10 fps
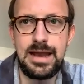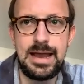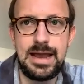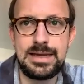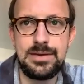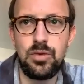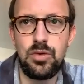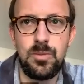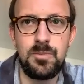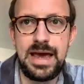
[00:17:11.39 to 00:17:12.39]
and he
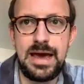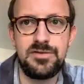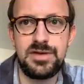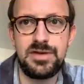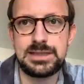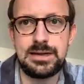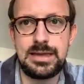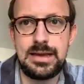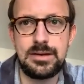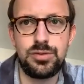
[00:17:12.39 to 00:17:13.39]
will have insight
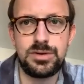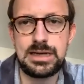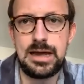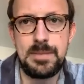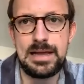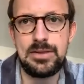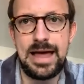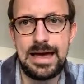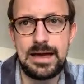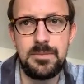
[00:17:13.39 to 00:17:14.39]
that Chris and I may
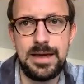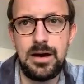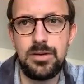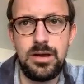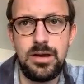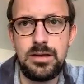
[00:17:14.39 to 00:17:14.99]
lack about